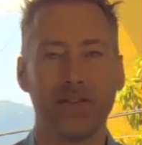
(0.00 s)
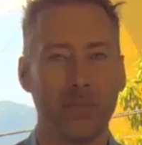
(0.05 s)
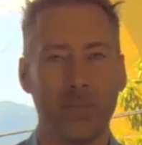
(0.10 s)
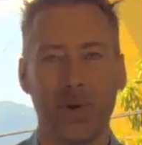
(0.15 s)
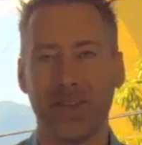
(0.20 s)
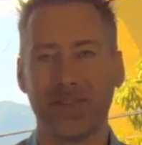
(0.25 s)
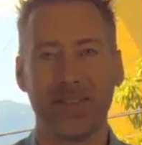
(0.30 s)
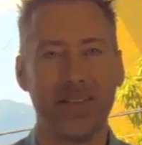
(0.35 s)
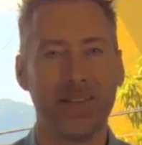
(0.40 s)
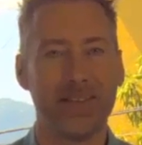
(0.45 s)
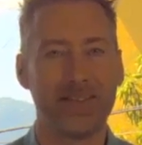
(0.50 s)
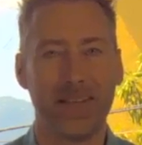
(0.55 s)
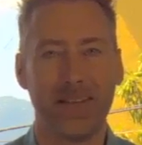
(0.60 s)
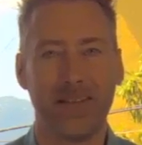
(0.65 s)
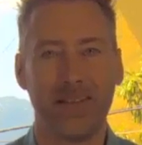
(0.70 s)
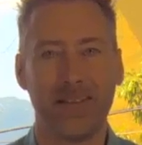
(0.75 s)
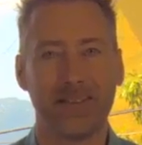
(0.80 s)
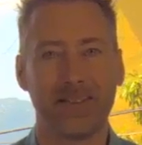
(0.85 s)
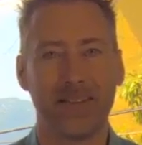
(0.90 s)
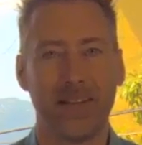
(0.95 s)
the president
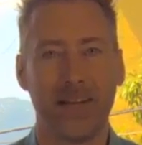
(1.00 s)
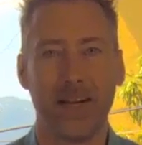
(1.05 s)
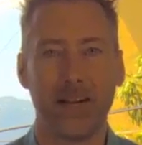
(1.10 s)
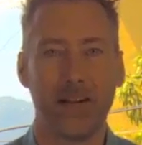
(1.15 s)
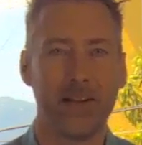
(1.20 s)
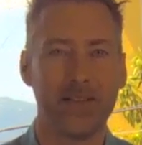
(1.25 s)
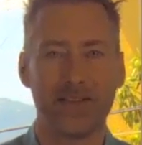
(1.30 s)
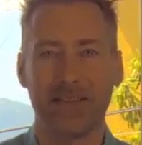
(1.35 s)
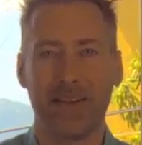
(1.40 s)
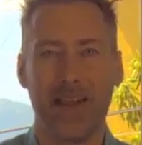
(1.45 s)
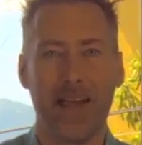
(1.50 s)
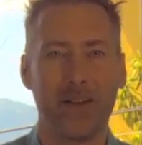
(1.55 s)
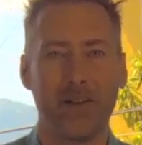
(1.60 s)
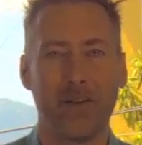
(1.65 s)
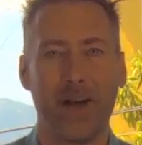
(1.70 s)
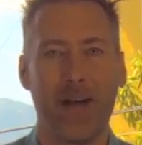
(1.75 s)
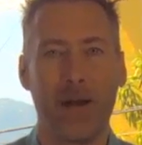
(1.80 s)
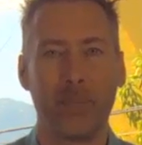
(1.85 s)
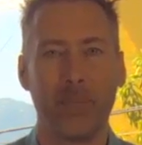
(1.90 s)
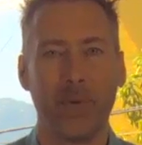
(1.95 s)
said this today, this
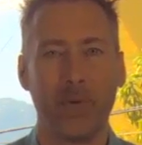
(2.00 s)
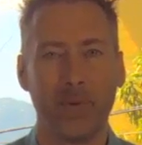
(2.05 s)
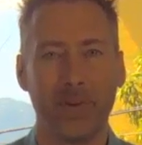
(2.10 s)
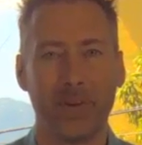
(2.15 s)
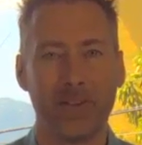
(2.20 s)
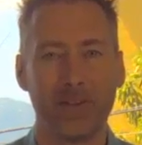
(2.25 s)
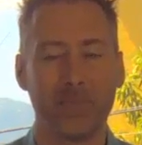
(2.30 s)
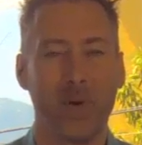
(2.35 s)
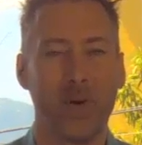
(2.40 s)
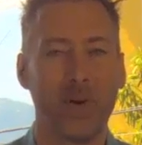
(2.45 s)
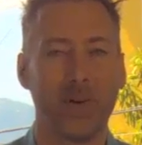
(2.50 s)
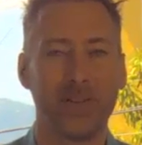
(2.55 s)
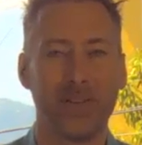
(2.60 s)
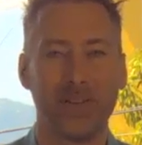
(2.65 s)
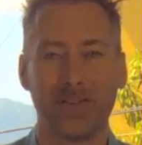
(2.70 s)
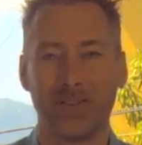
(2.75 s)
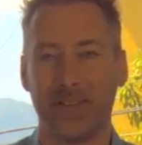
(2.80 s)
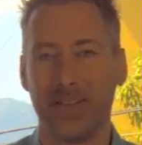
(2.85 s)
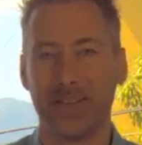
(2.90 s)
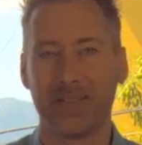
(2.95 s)
scandal happened with this
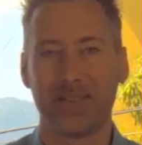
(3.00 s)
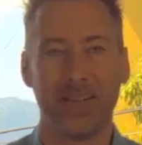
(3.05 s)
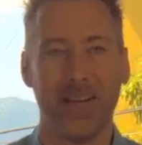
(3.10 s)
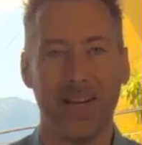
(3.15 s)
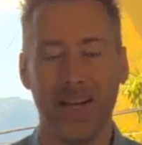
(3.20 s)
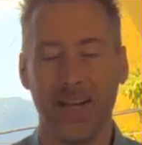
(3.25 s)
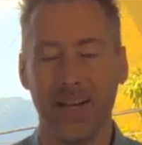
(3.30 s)
politician, this